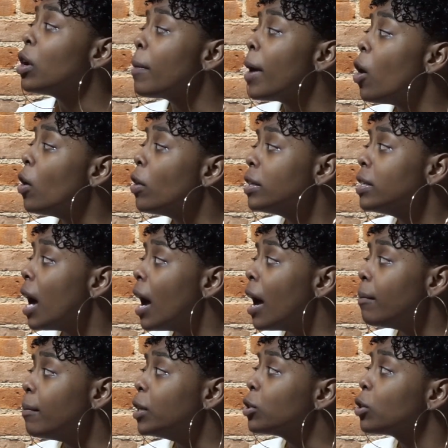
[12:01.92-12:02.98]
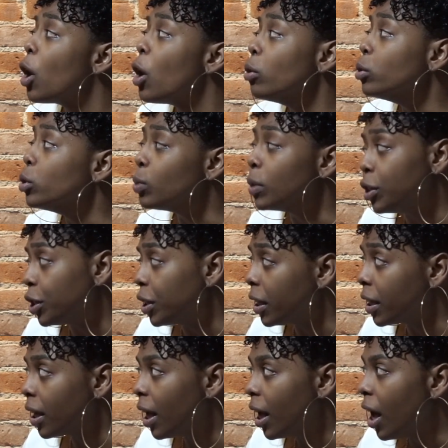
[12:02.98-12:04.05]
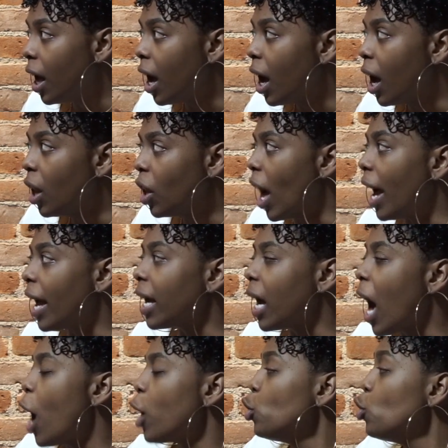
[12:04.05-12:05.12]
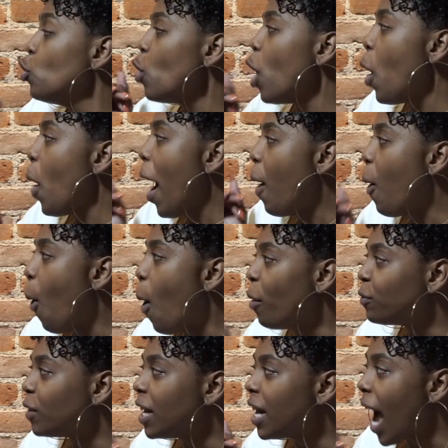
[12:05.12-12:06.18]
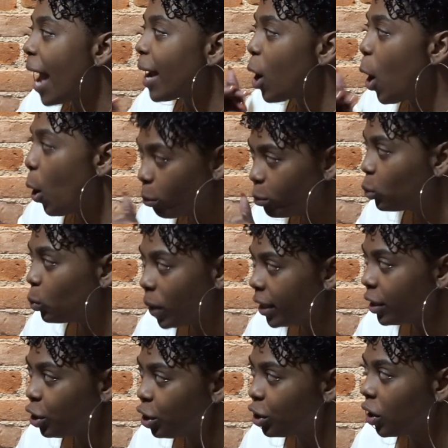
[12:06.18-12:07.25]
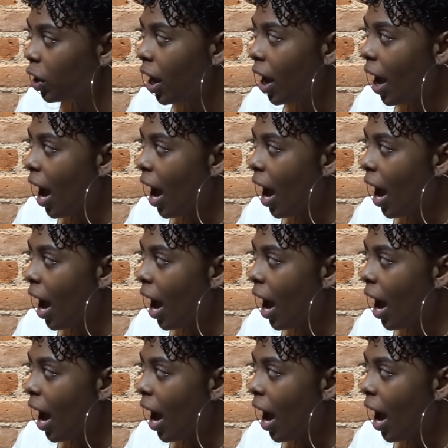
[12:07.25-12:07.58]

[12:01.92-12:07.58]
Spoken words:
about all the time is code switching. Like, you know how often I code switch? Yeah.